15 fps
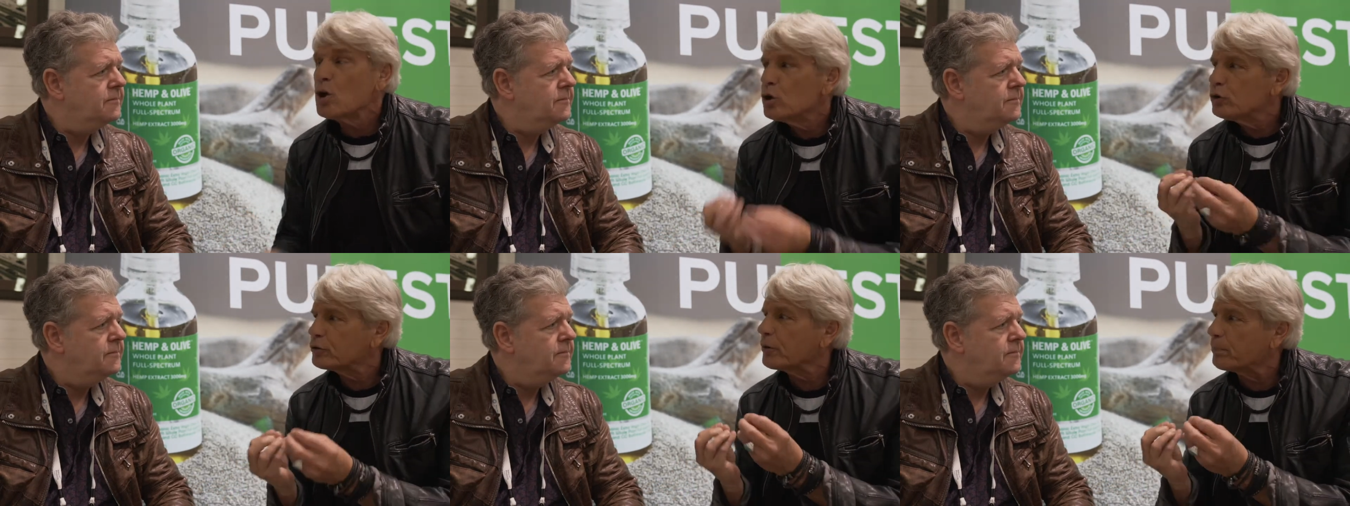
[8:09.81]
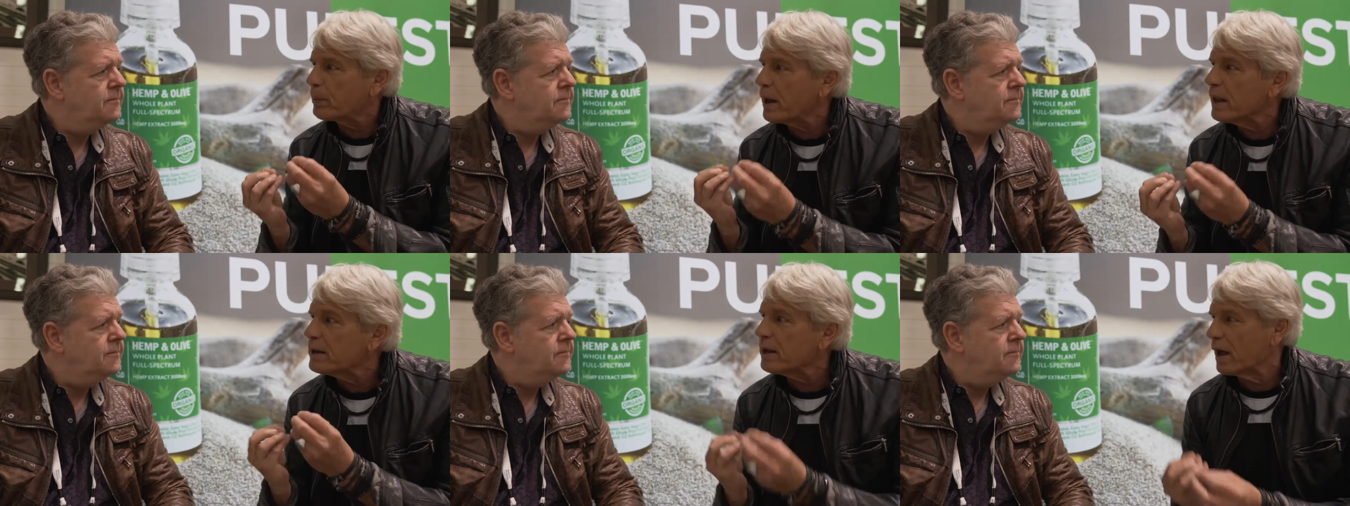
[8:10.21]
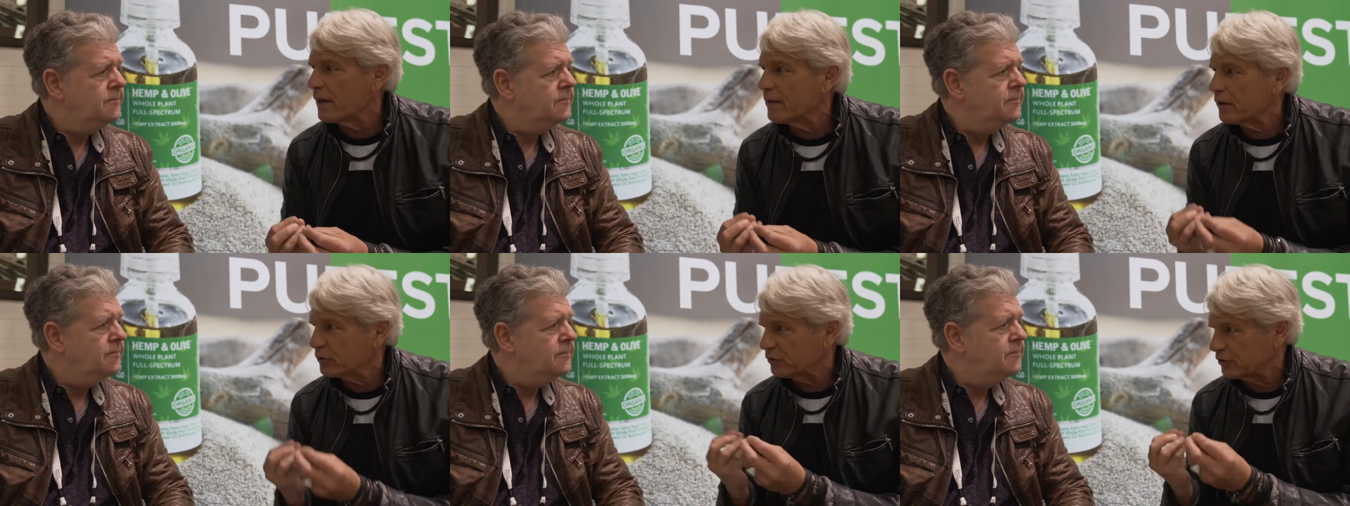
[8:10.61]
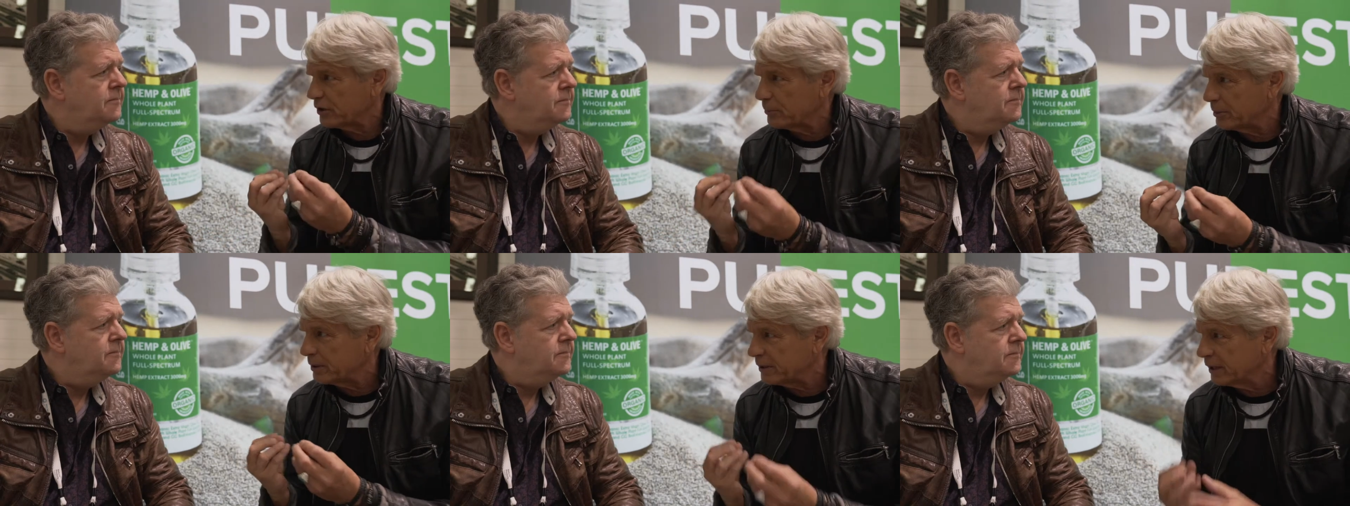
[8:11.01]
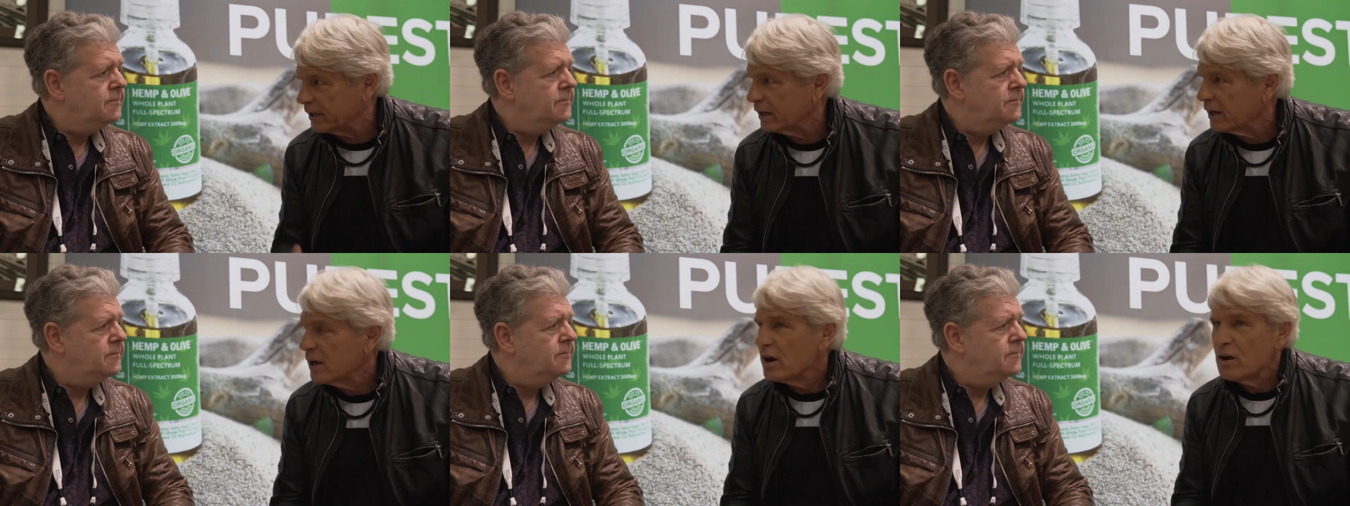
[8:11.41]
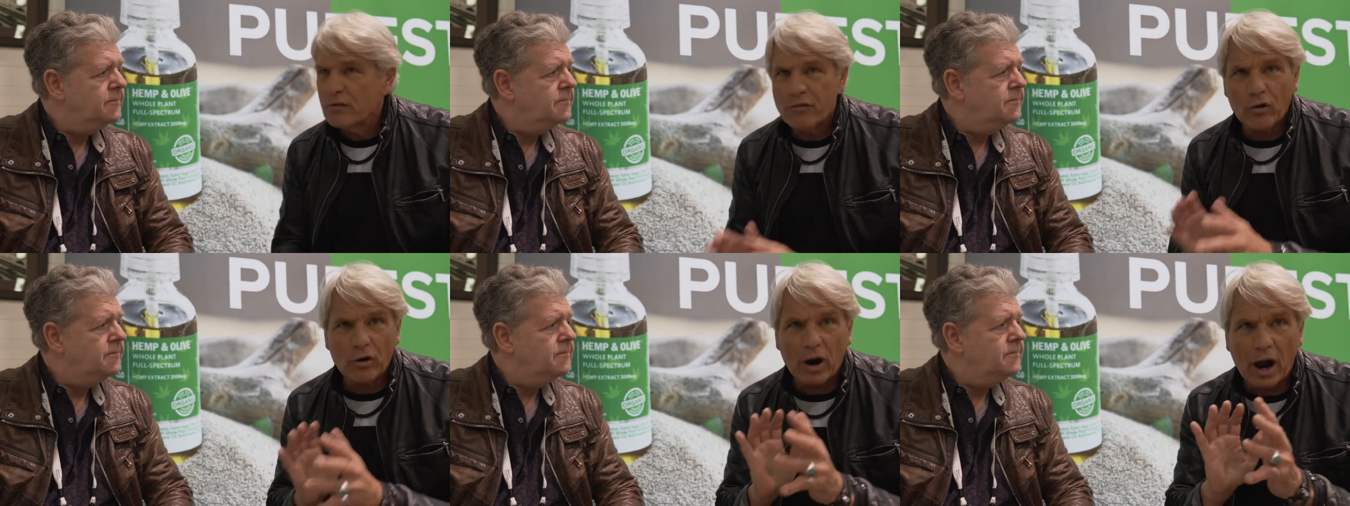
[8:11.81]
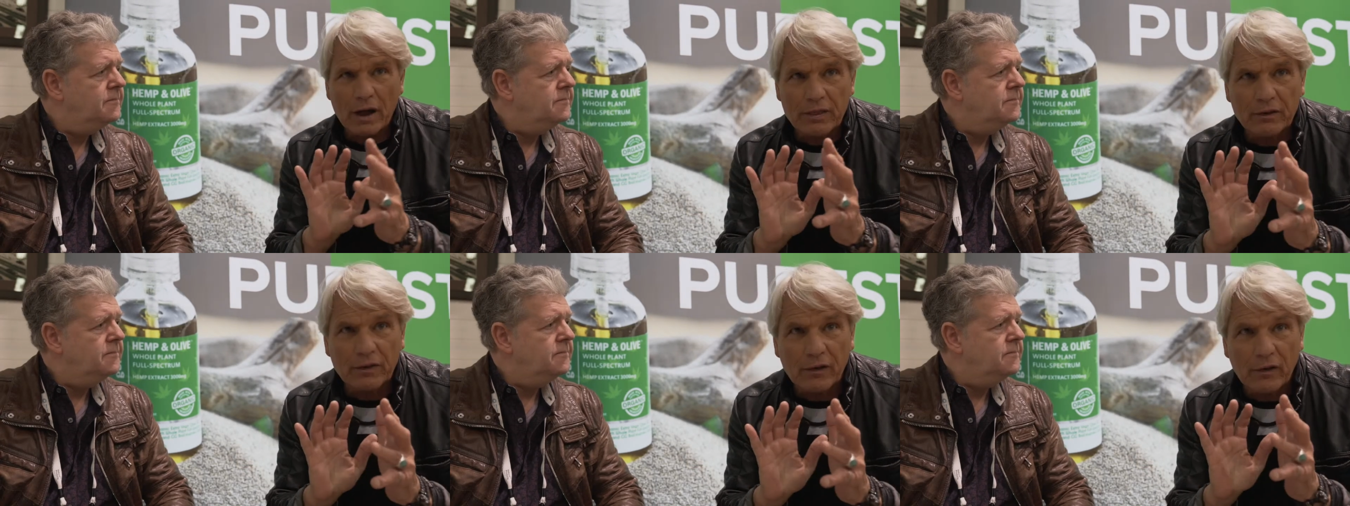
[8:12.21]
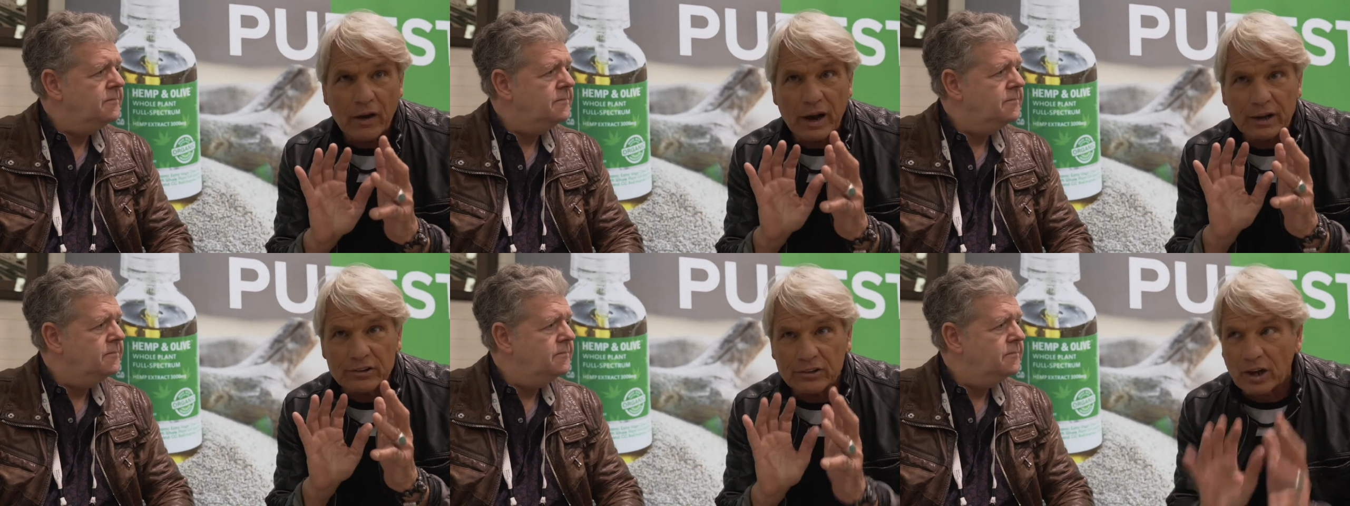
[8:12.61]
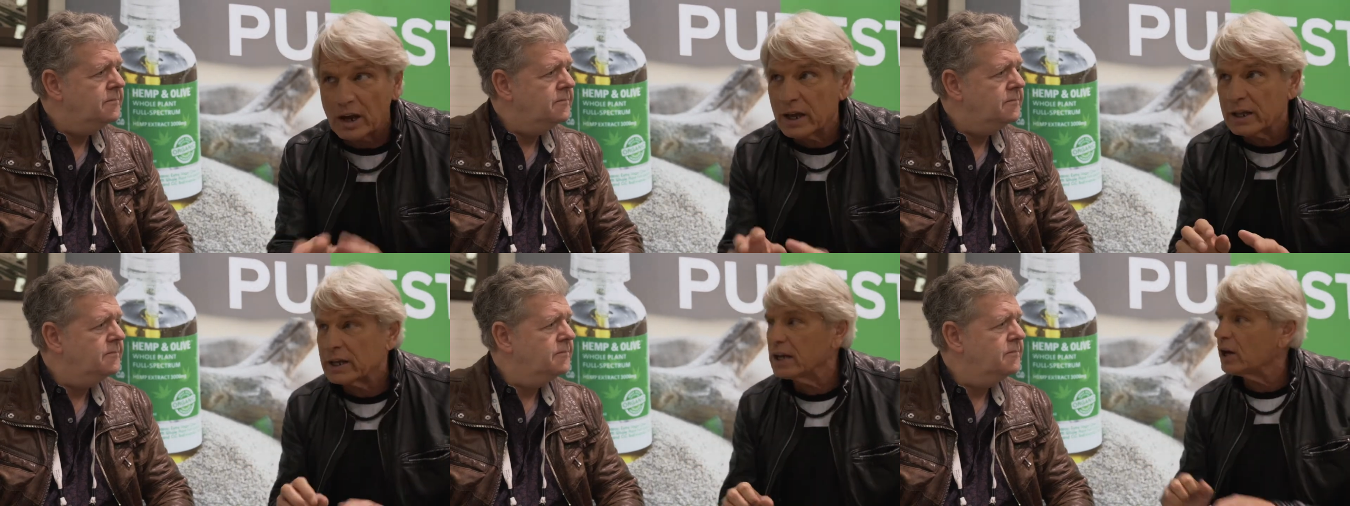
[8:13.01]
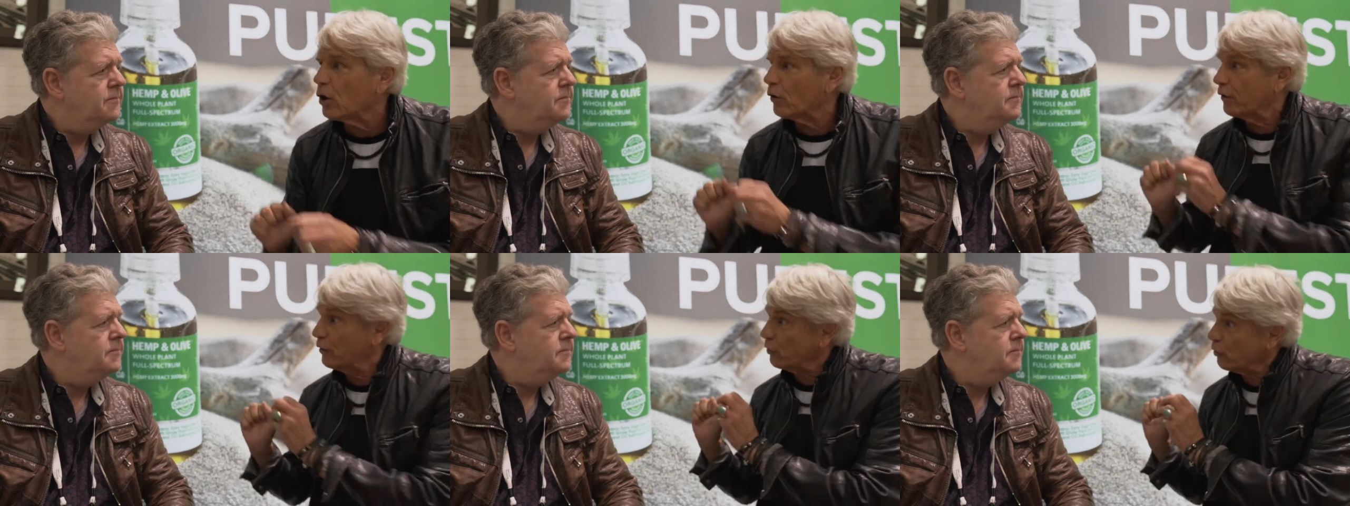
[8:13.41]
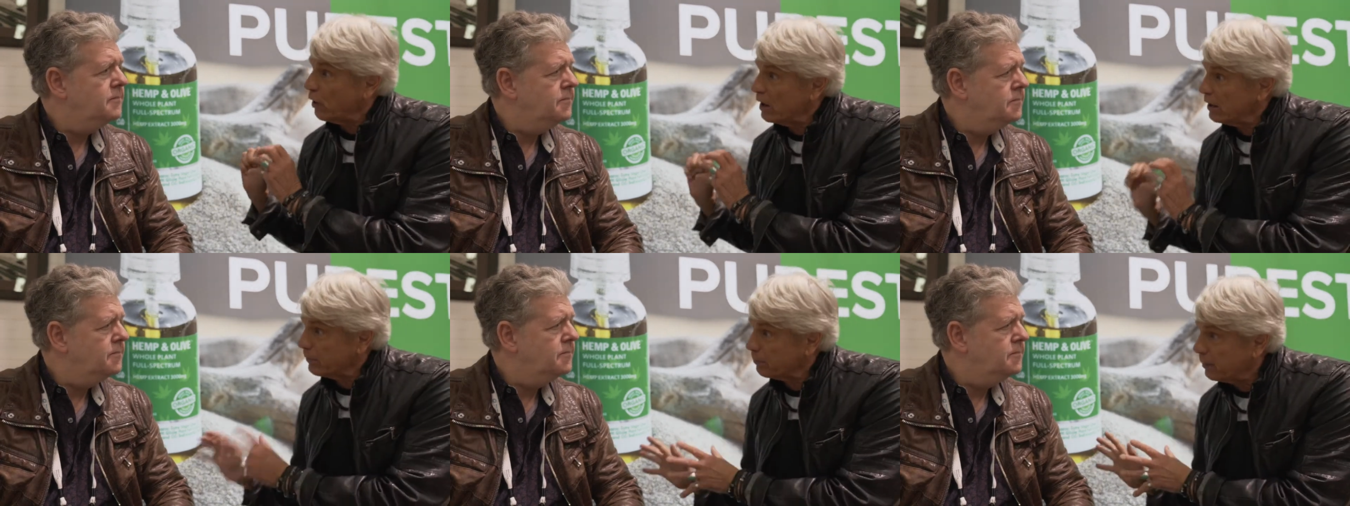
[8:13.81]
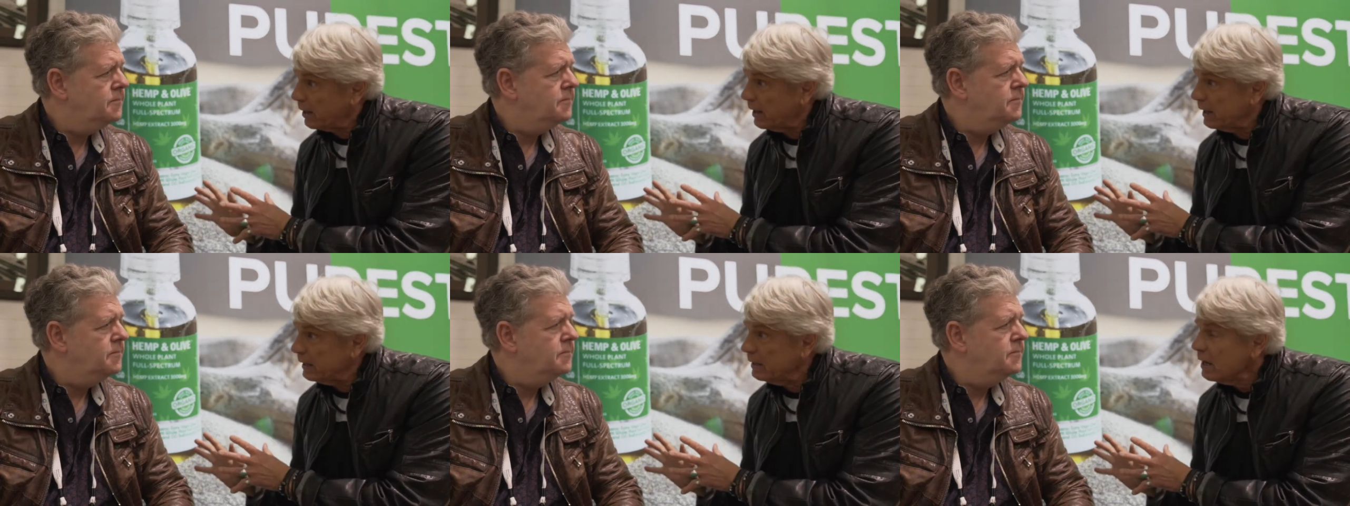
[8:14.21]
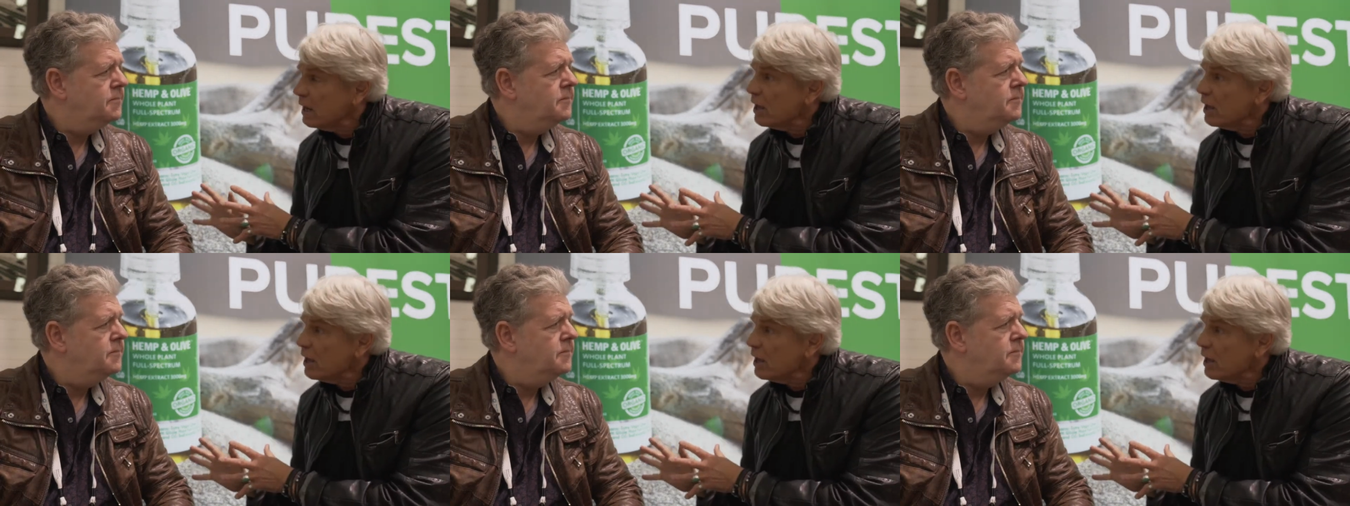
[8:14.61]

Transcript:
Speaker 1: who depend on their CBD for either their anxiety or their chronic pain,